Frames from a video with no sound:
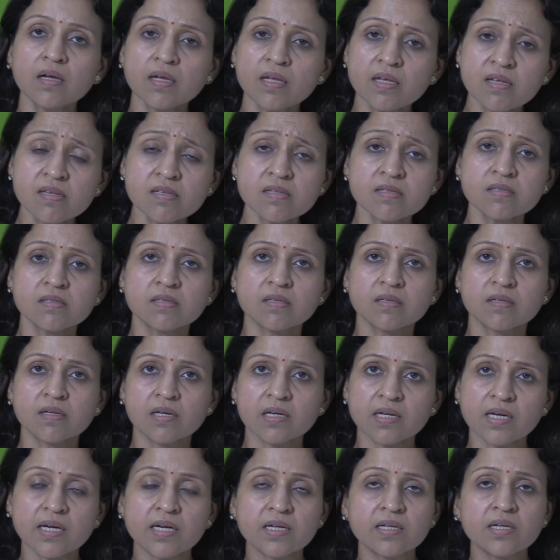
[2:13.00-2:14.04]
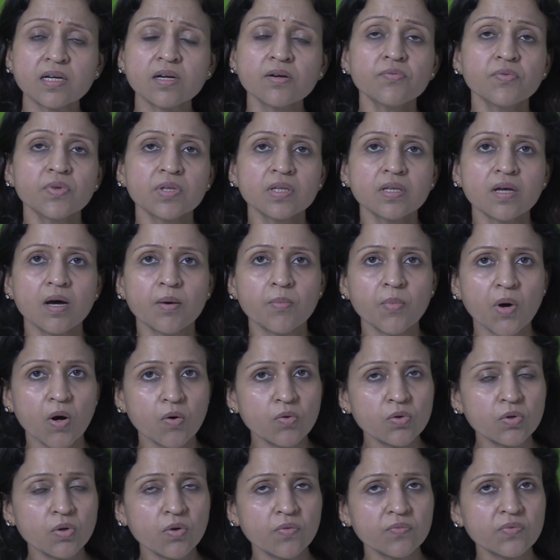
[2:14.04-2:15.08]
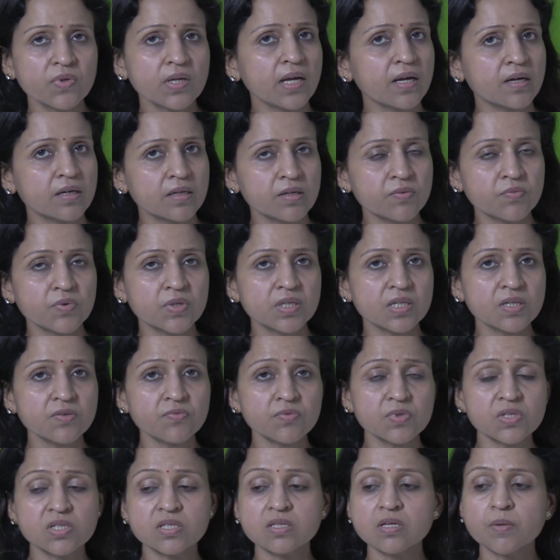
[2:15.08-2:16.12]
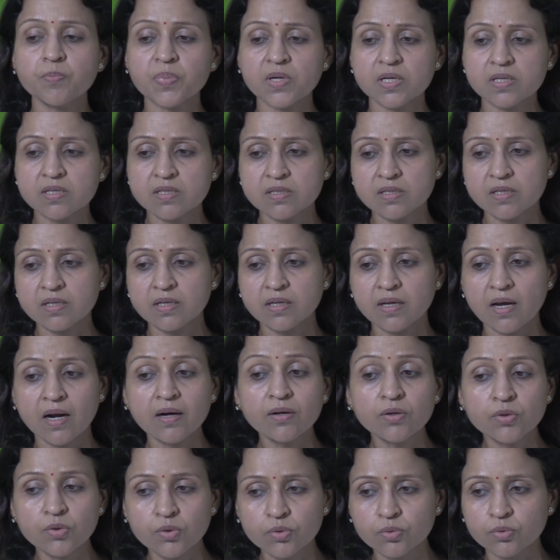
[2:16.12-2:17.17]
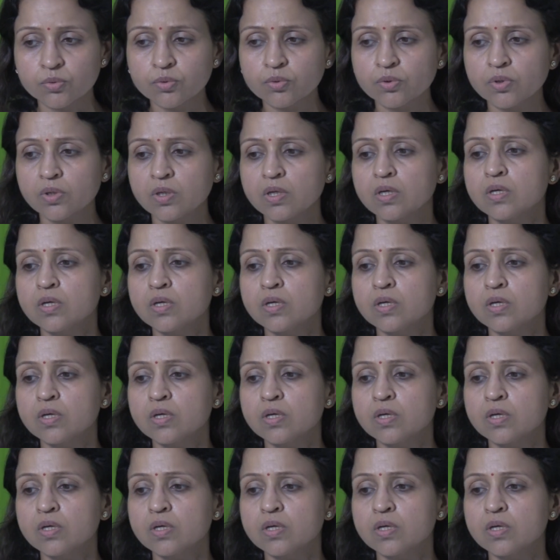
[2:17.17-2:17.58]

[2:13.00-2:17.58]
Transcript: is related with the amount of the activity which the person can do.